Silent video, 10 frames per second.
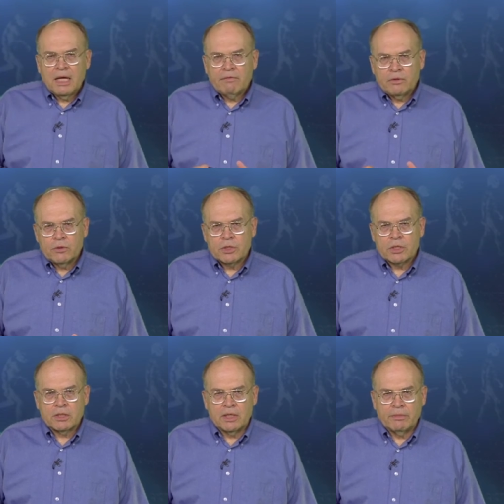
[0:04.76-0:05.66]

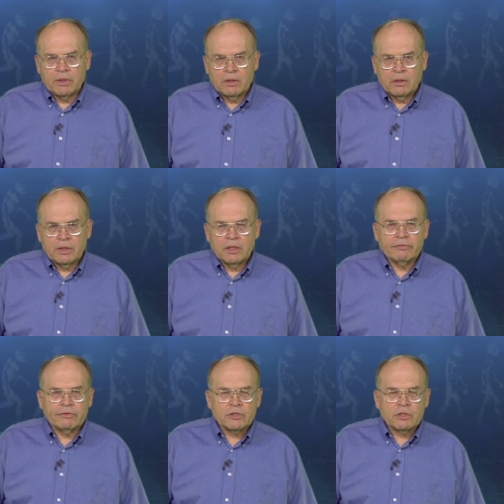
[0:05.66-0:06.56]
Evolutionists claim the Earth and the
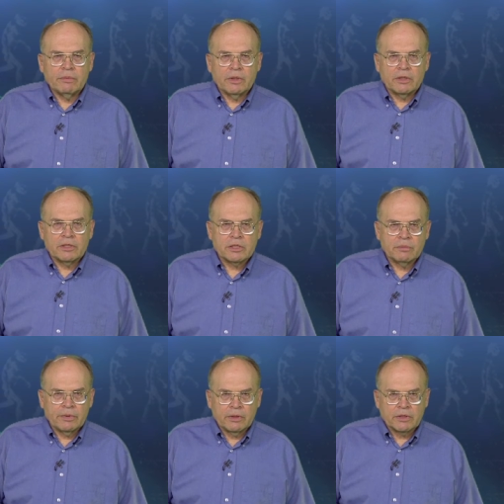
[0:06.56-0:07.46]
universe are millions
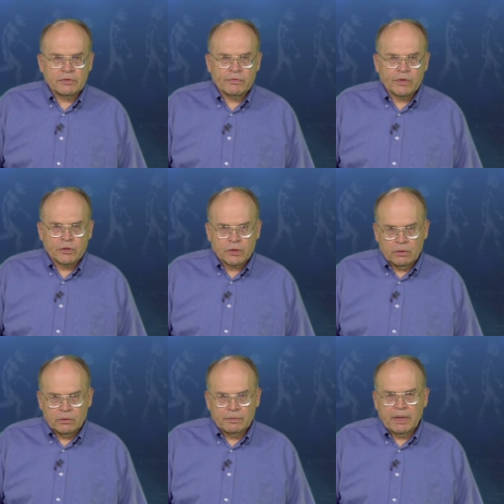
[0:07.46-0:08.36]
and billions of years
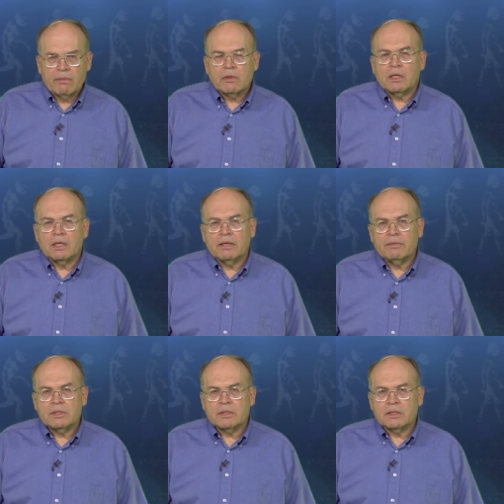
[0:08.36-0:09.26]
old. The Bible
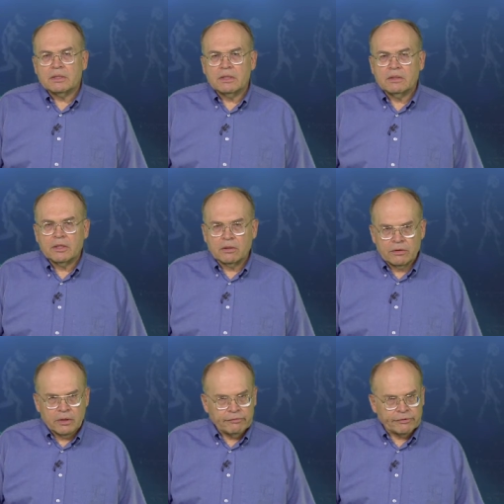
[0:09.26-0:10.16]
claims that uh, the
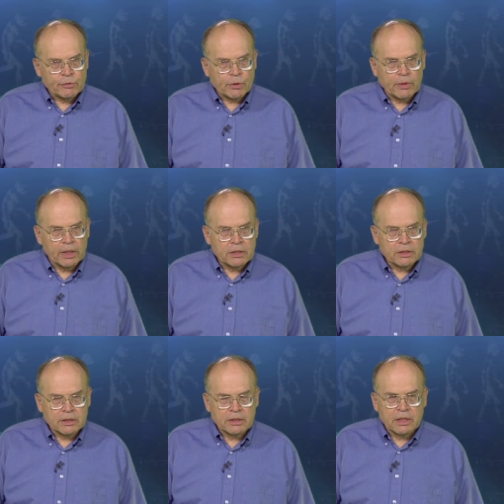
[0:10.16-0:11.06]
Earth and the universe were created
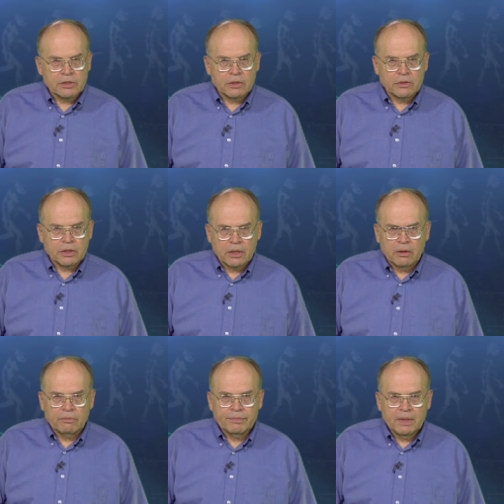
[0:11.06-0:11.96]
6,000 years
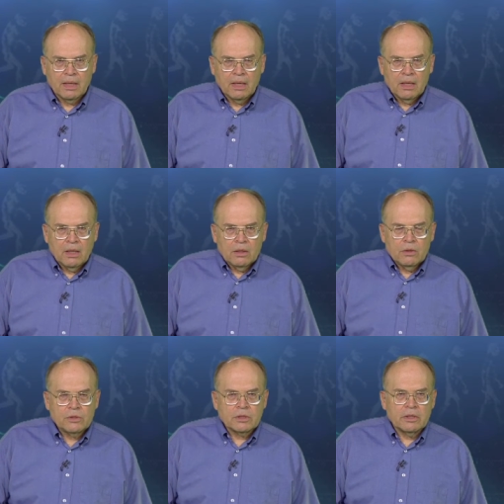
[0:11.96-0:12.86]
ago.
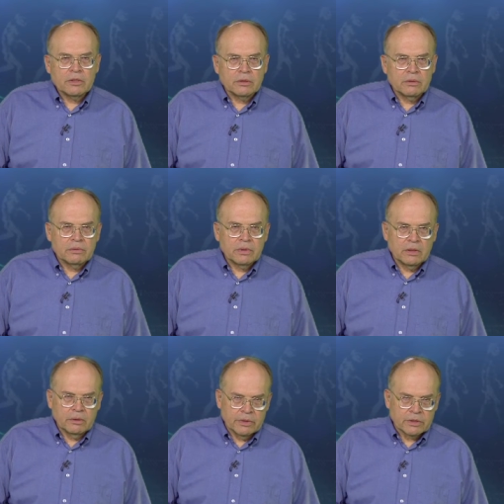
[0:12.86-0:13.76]
Who's telling the truth
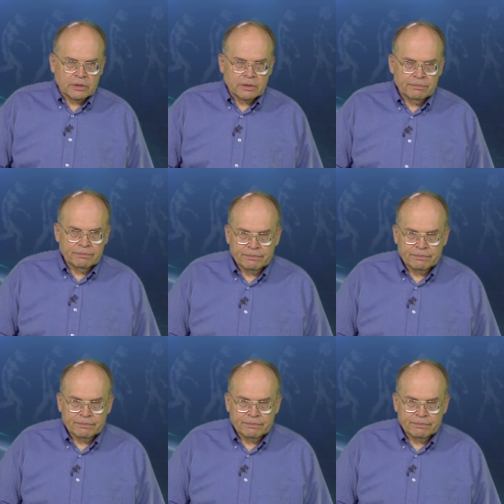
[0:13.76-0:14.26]
and who isn't?